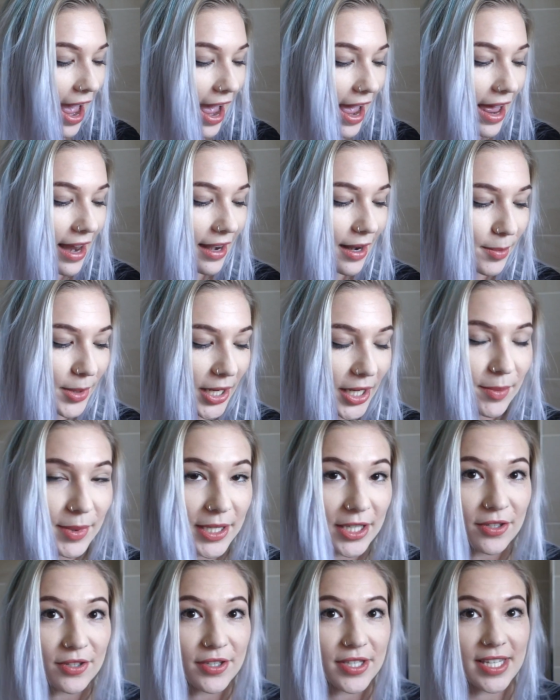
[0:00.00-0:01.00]
and I'm going to
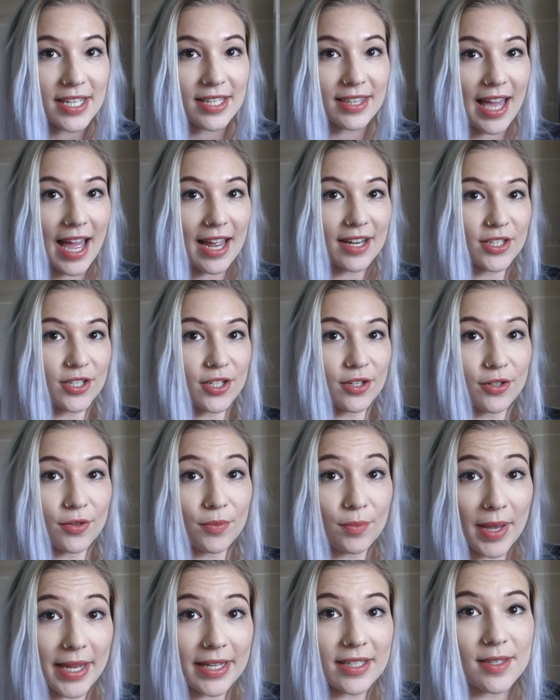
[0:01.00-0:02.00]
be using that to
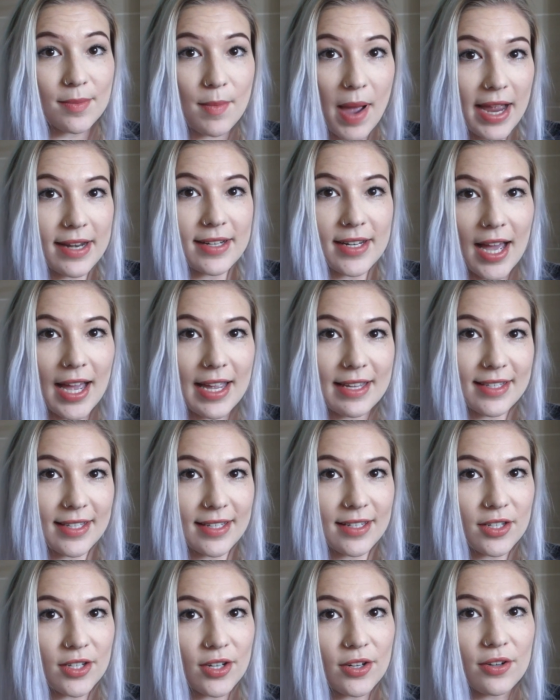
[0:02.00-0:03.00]
mix my dyes
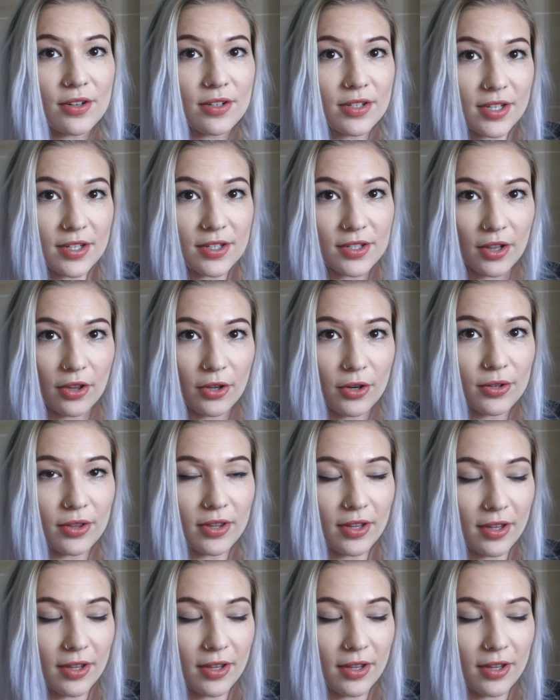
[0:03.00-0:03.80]
into to dilute